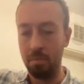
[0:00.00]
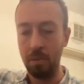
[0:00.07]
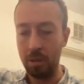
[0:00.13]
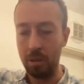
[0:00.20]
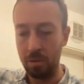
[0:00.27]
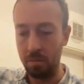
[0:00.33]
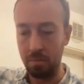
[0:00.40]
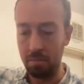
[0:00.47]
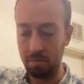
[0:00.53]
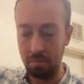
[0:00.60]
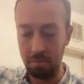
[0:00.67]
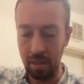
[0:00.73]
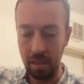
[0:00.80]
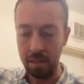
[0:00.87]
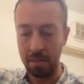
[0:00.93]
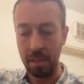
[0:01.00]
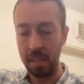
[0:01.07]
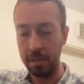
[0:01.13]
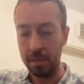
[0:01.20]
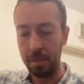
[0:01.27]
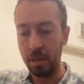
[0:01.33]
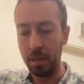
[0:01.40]
which
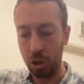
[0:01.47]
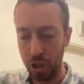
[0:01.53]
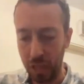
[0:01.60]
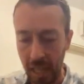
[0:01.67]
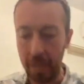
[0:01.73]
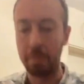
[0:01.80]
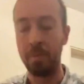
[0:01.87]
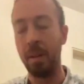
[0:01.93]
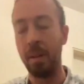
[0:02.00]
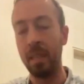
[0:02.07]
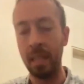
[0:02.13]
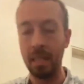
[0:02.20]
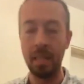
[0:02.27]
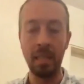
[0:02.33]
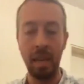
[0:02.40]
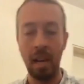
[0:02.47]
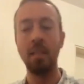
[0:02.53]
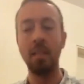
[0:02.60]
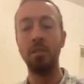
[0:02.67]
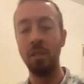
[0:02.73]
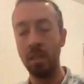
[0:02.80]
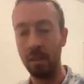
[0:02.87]
is being shaped by the
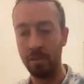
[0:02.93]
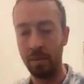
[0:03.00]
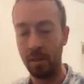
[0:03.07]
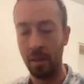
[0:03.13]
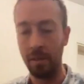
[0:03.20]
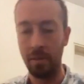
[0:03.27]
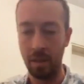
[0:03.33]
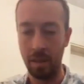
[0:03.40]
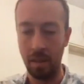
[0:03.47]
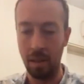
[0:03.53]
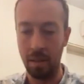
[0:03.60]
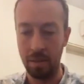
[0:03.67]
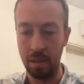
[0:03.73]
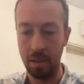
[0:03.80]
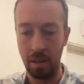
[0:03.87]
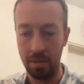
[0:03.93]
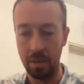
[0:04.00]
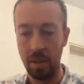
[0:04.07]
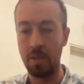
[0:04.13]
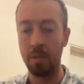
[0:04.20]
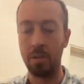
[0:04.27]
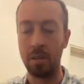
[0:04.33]
ideology of
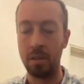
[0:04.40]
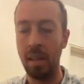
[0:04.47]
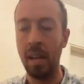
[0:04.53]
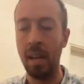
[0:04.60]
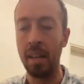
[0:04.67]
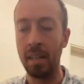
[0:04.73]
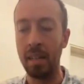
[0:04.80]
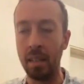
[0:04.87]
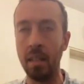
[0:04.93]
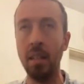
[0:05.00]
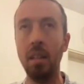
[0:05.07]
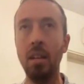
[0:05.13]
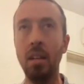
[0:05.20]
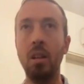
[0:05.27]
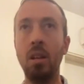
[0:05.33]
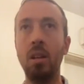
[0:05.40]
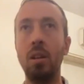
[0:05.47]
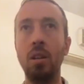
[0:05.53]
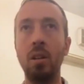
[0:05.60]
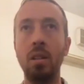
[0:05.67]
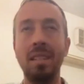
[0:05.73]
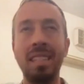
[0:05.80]
another society,
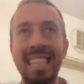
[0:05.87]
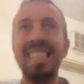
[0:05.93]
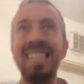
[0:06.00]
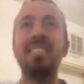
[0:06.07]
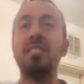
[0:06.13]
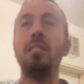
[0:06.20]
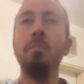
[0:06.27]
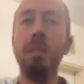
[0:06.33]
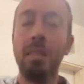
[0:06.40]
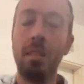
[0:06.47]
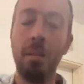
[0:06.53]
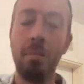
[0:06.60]
needs to be